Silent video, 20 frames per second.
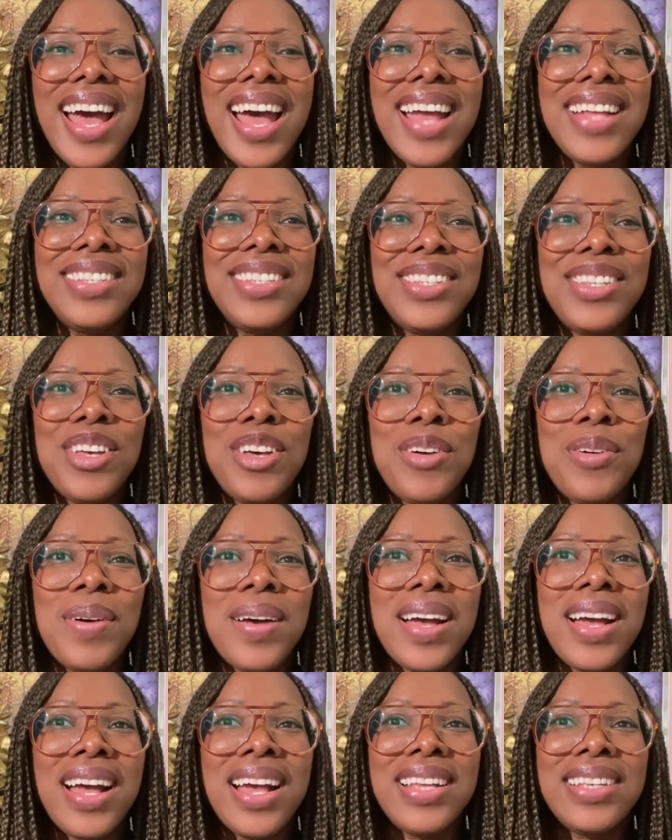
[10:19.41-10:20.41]
And so
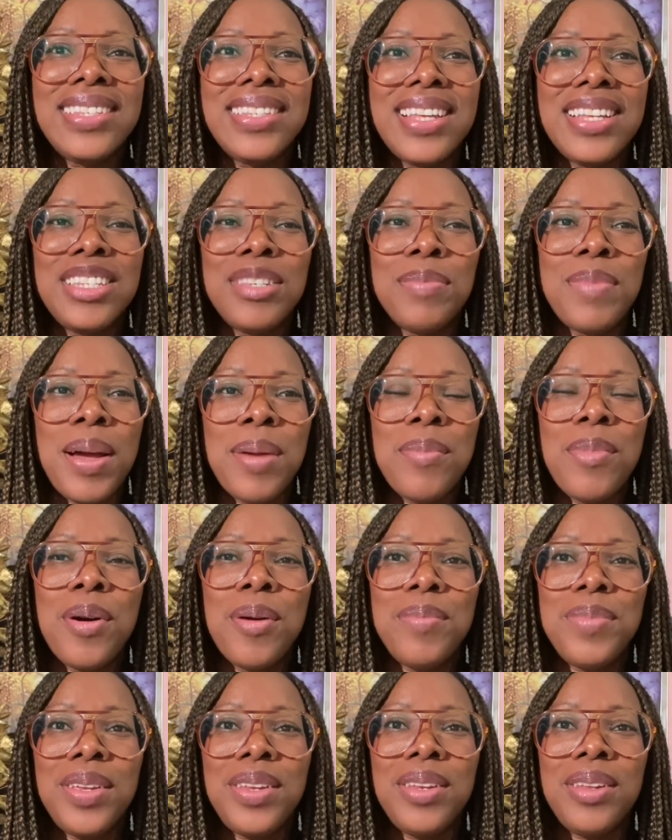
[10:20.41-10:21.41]
I said to my
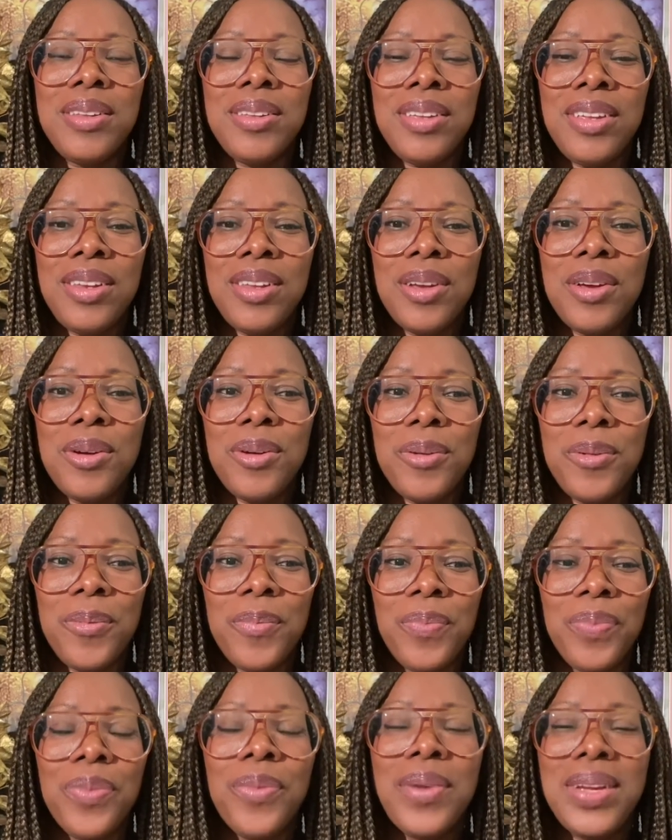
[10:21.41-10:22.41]
mom, you know,
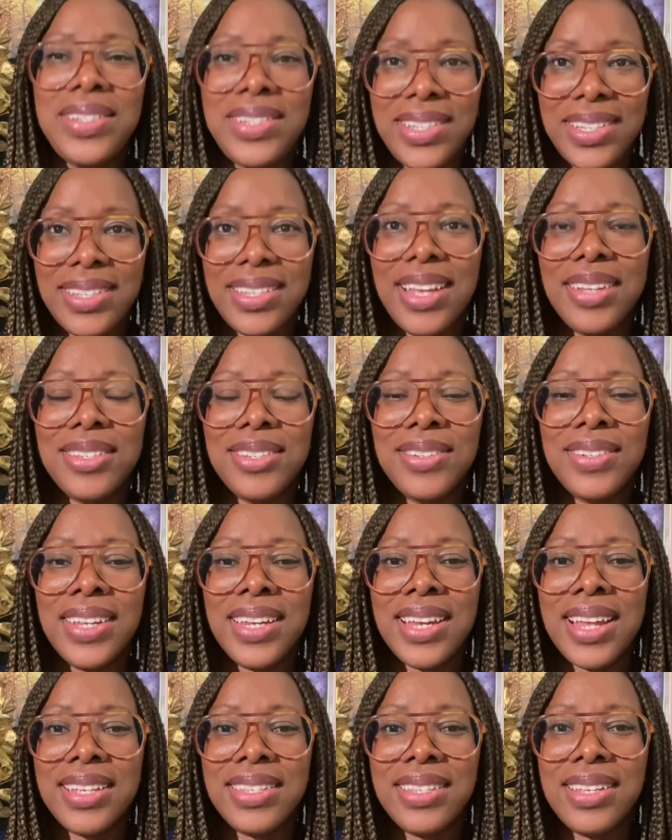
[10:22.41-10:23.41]
when she settled
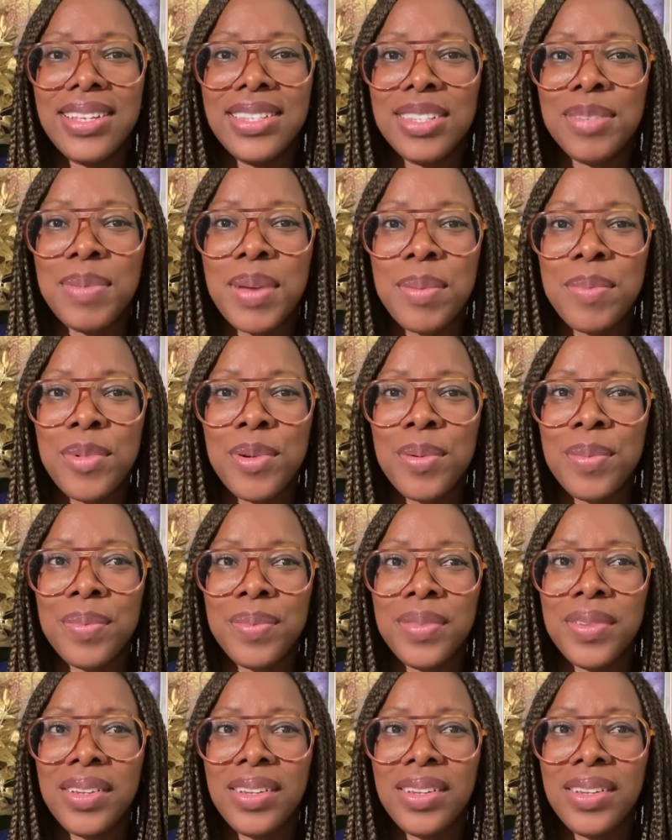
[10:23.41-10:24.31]
in, I said to my mom,